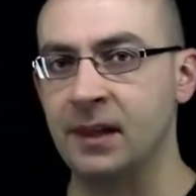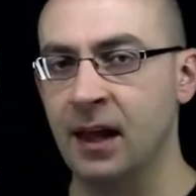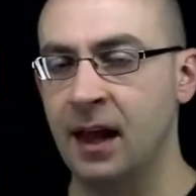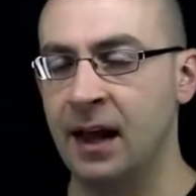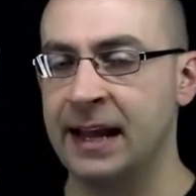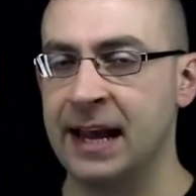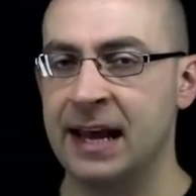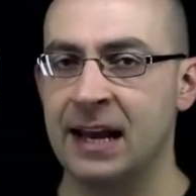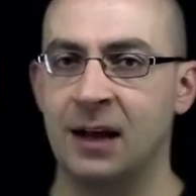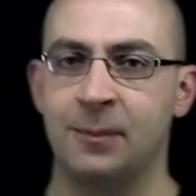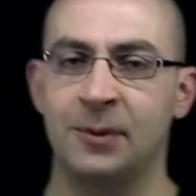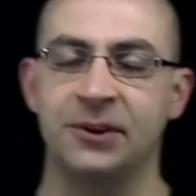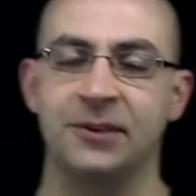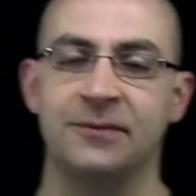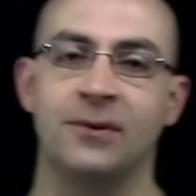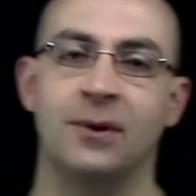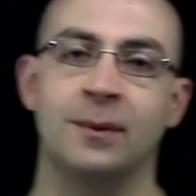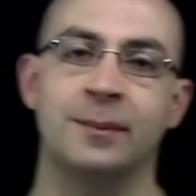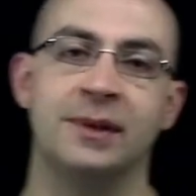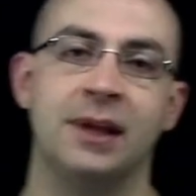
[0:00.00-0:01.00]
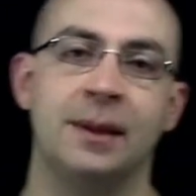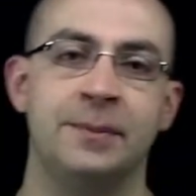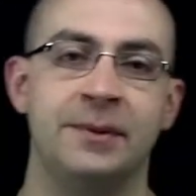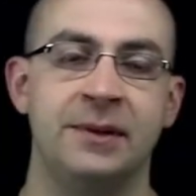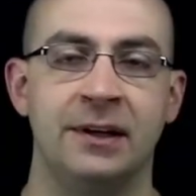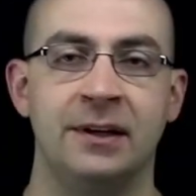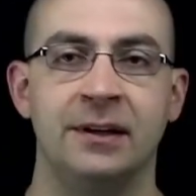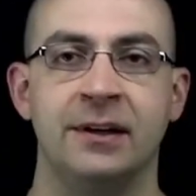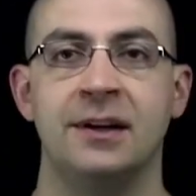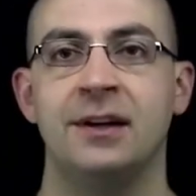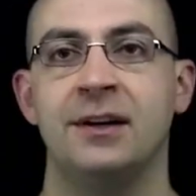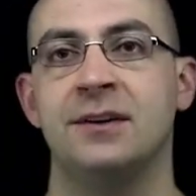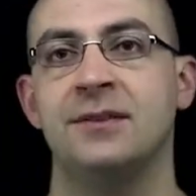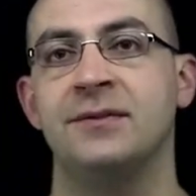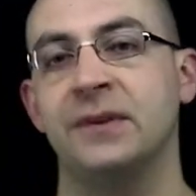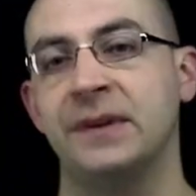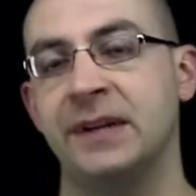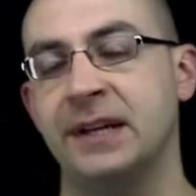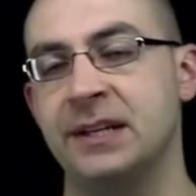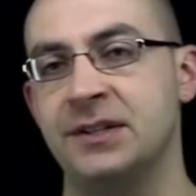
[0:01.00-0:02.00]
Again, I'll put the formula up here
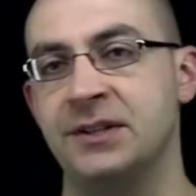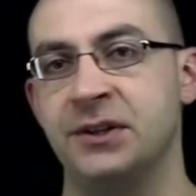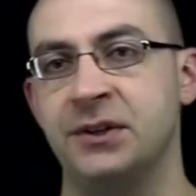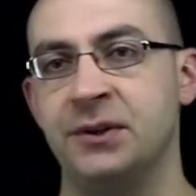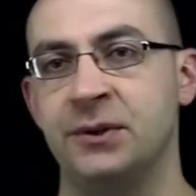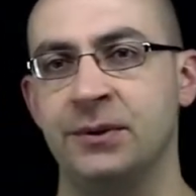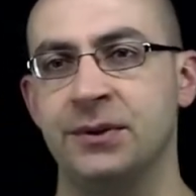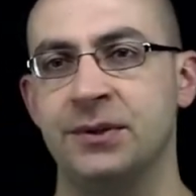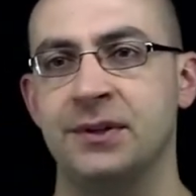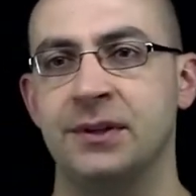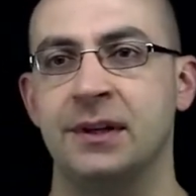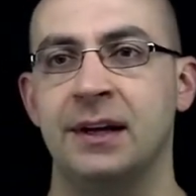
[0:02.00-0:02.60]
for easy use.